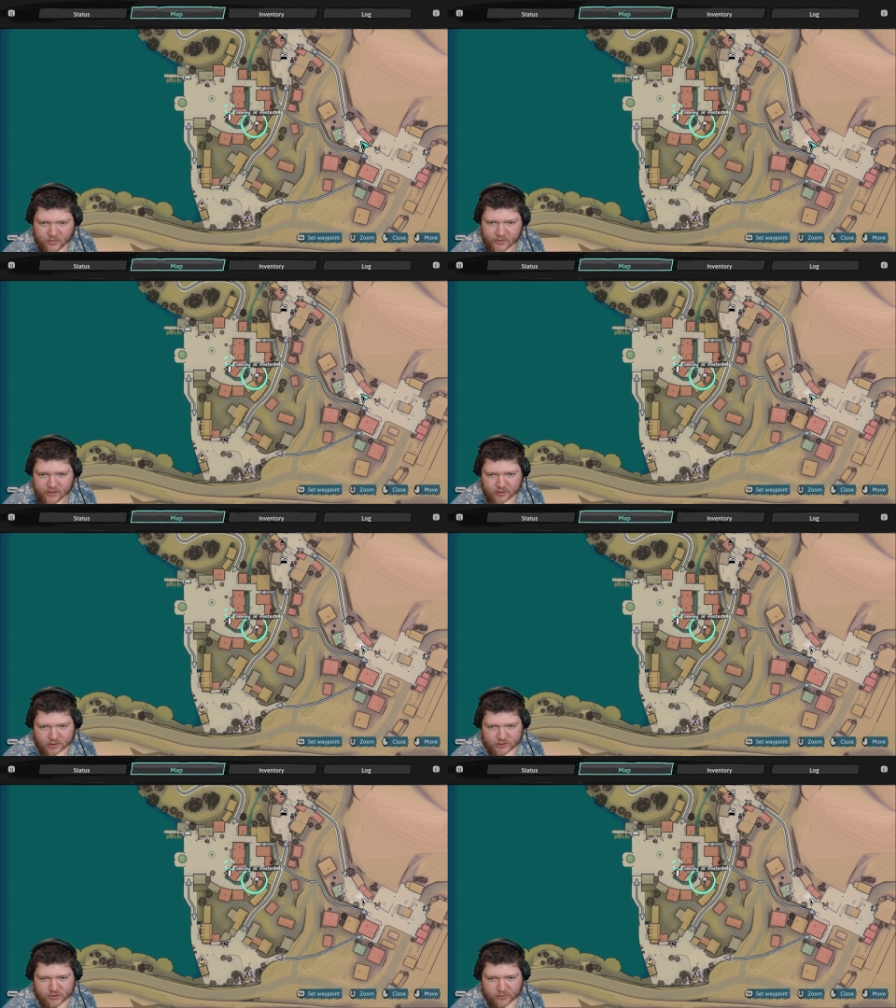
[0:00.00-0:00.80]
Am I
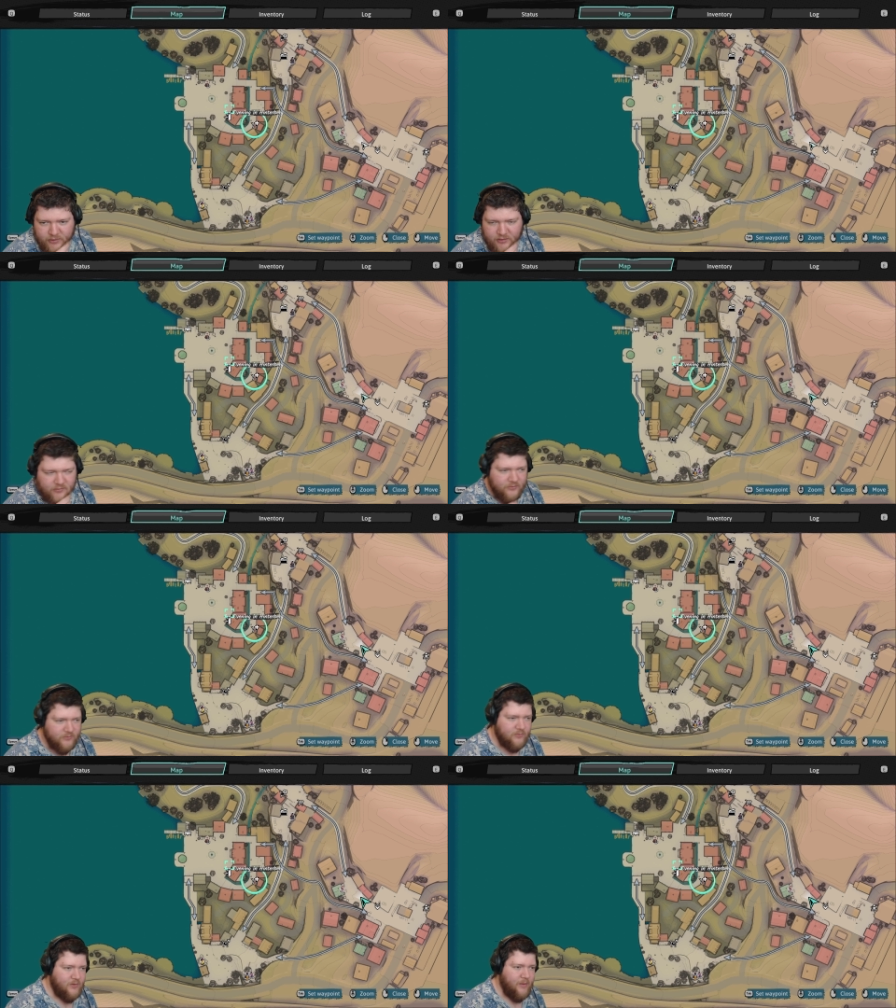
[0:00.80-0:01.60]
off
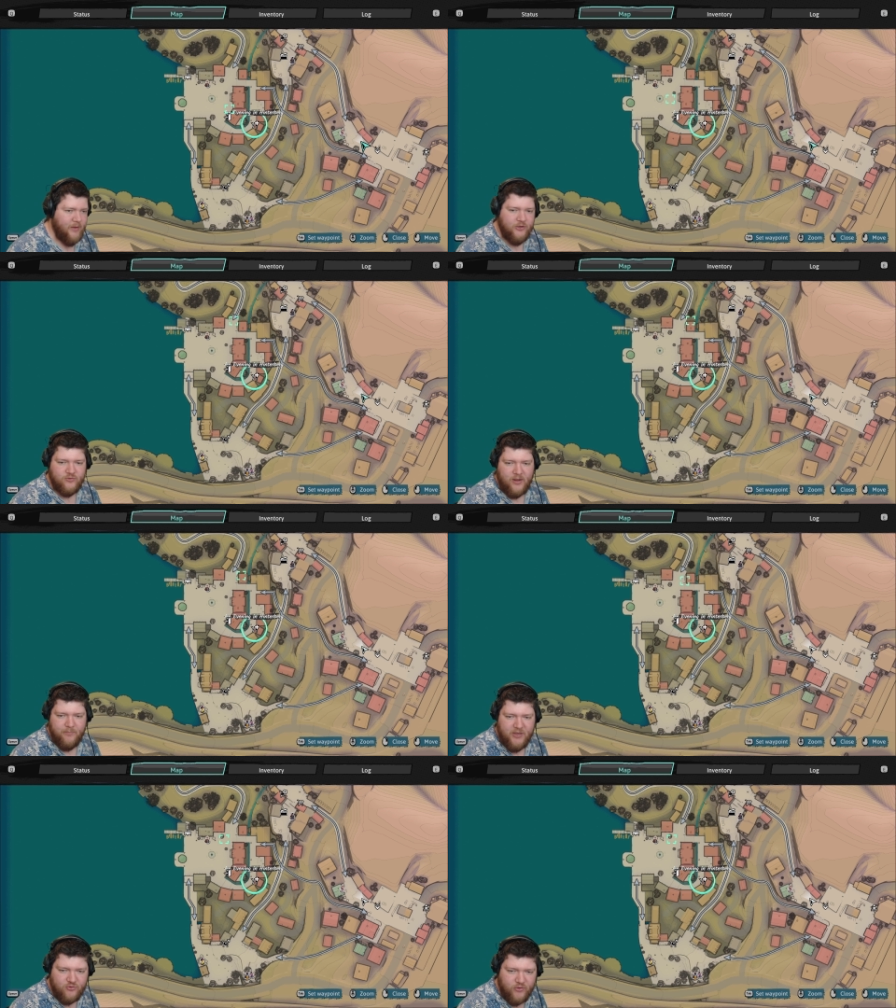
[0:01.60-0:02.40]
streaming? Am I?
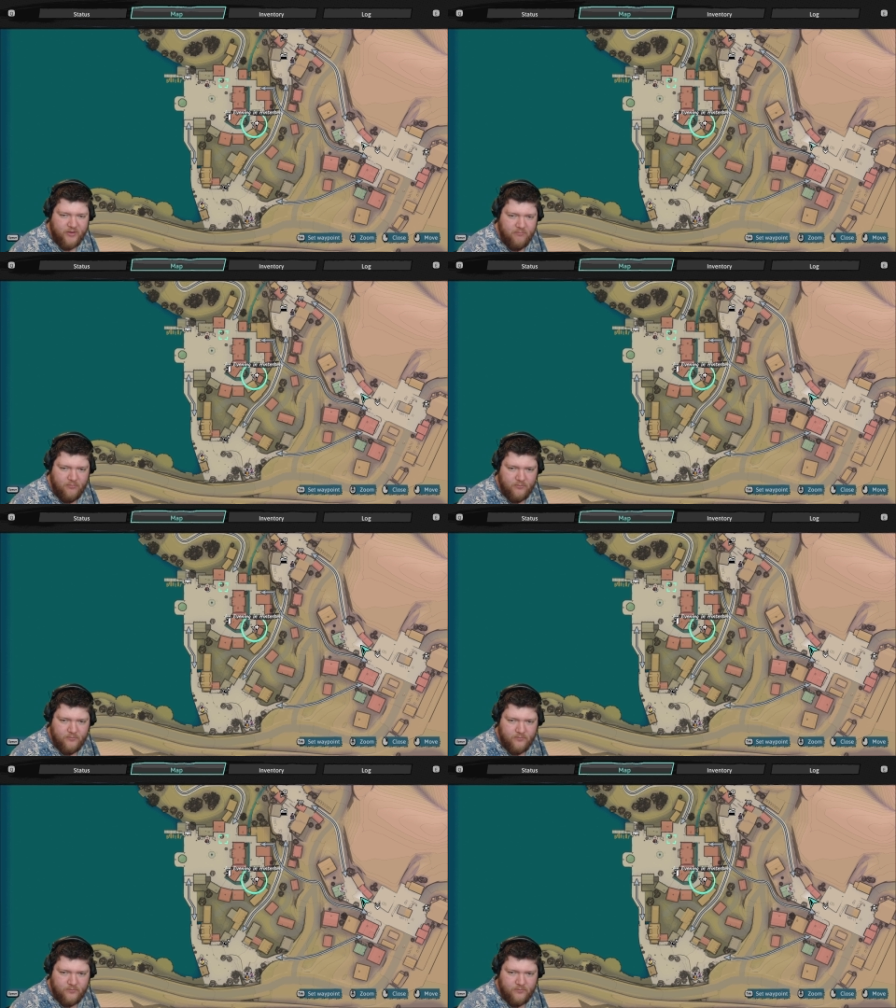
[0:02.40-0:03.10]
am me stream.